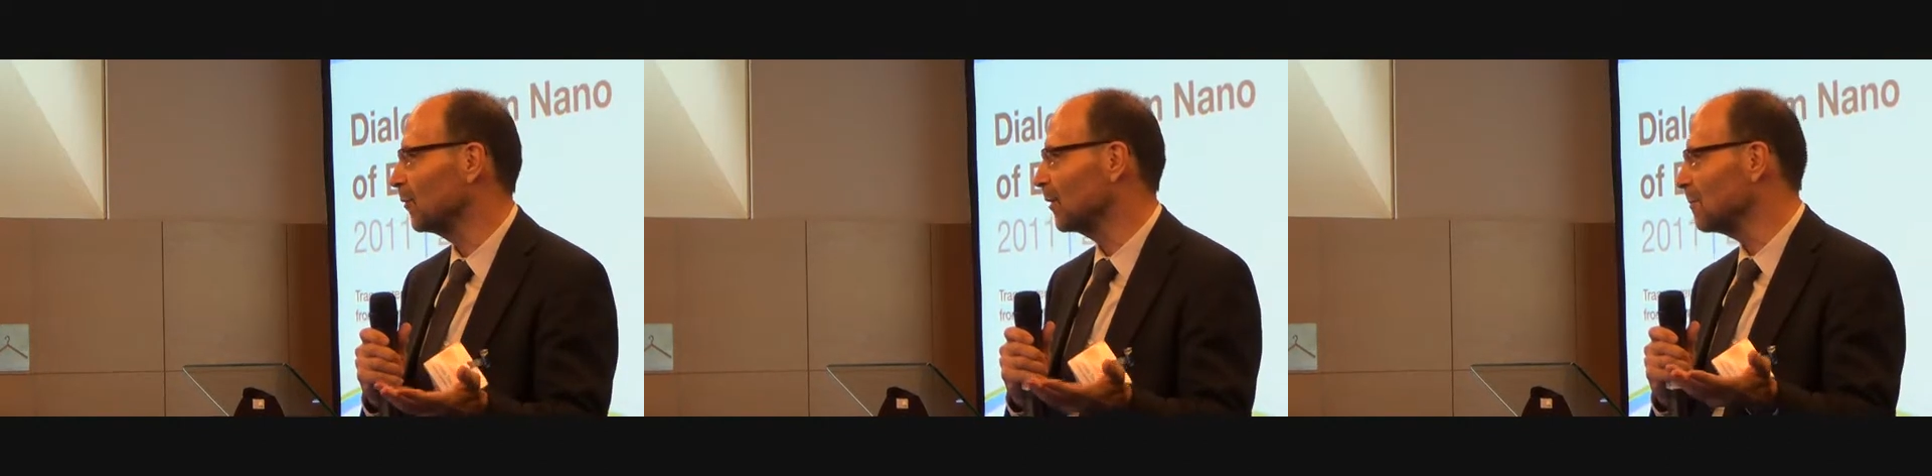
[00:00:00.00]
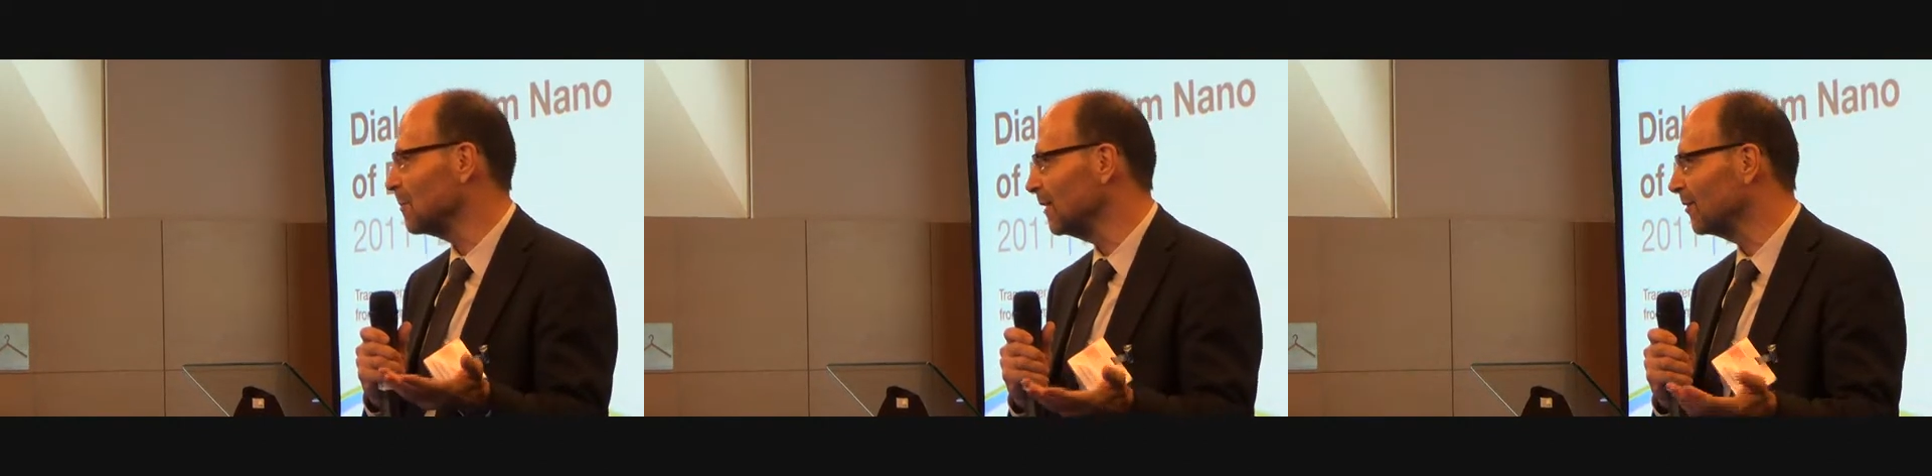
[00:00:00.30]
So
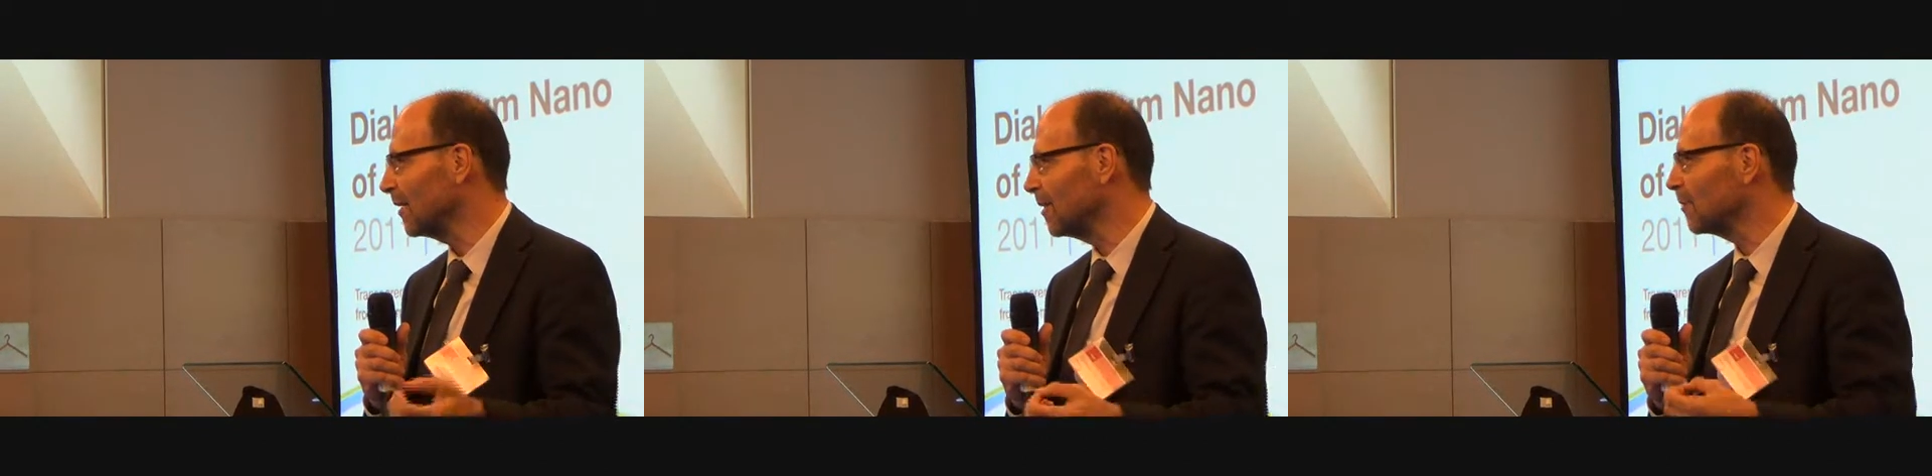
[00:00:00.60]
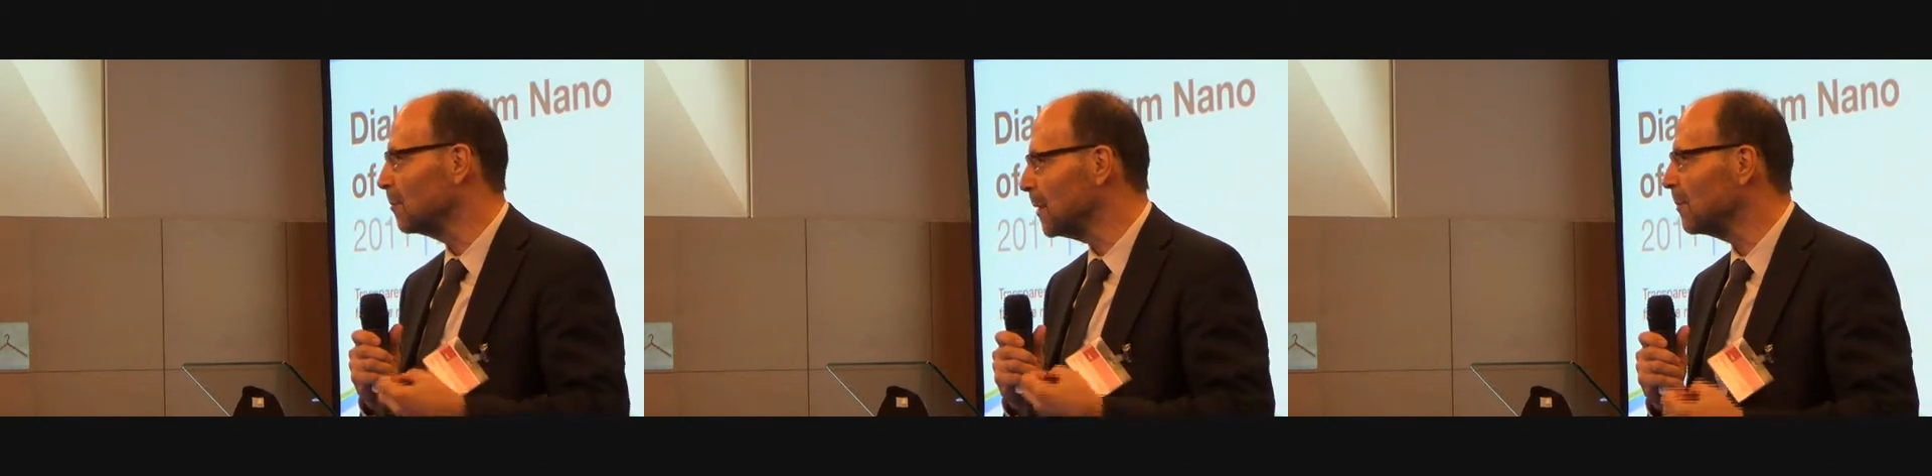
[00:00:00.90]
that means
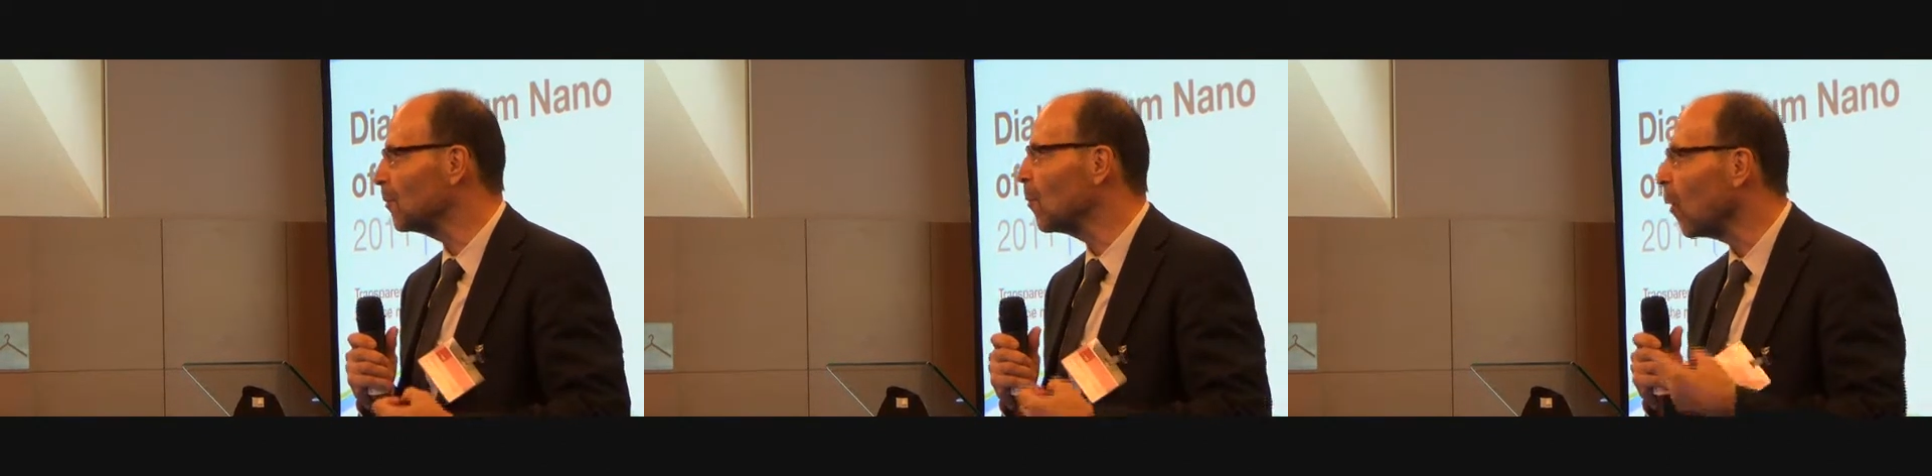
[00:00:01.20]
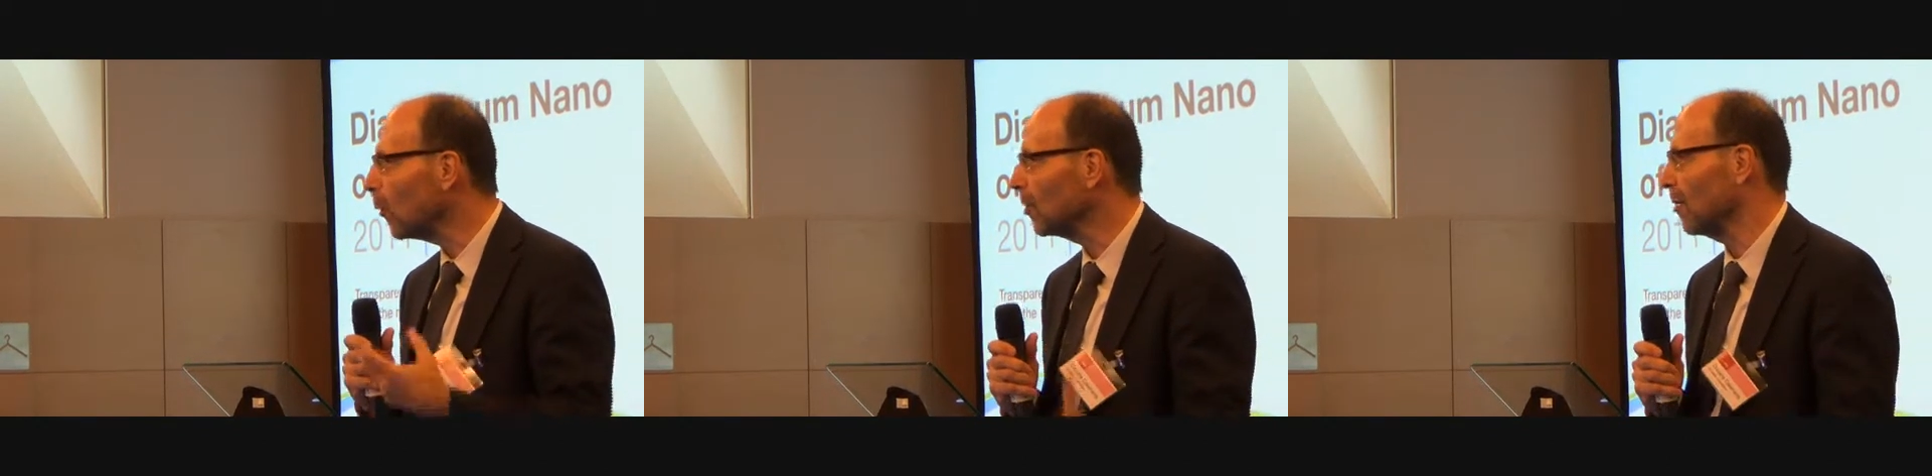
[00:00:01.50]
that people
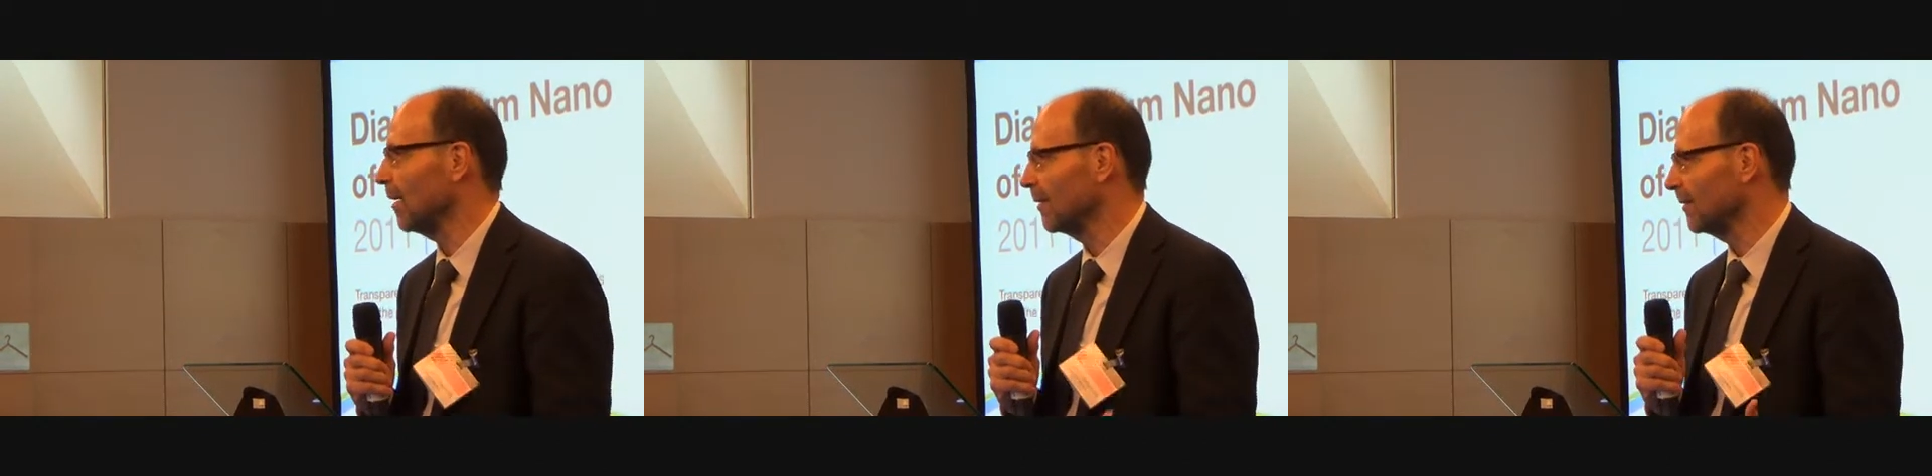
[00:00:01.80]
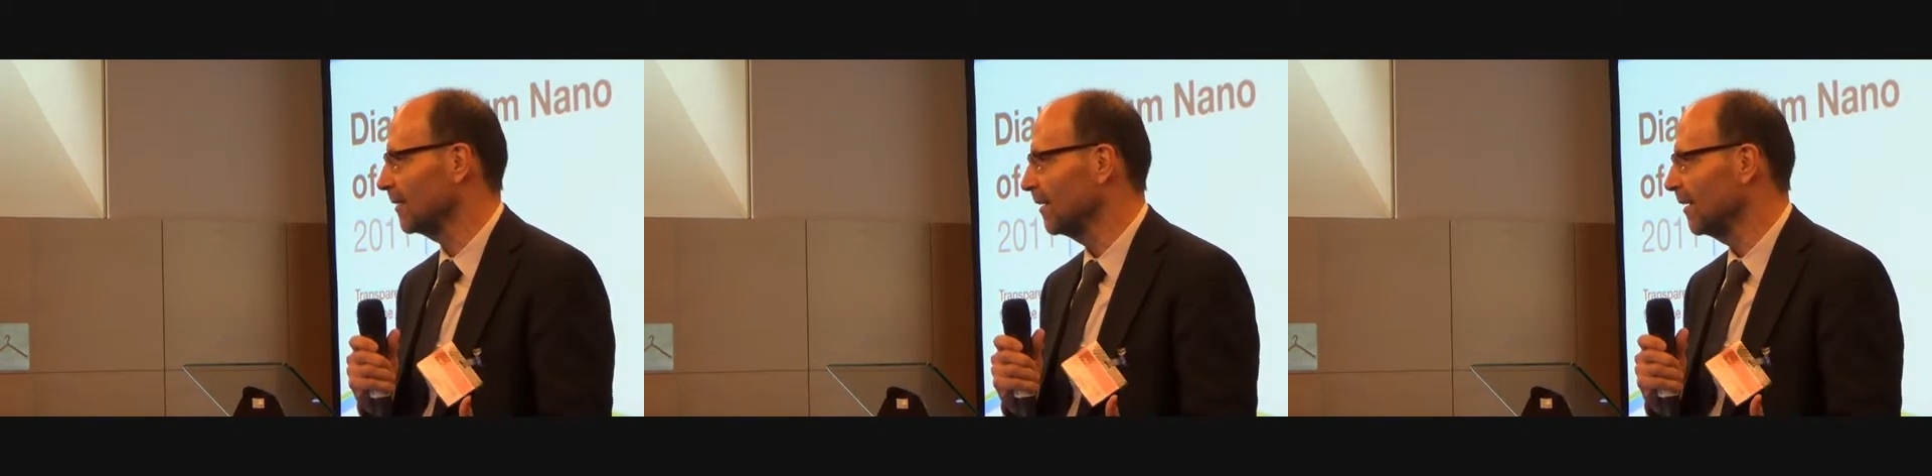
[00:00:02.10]
want that,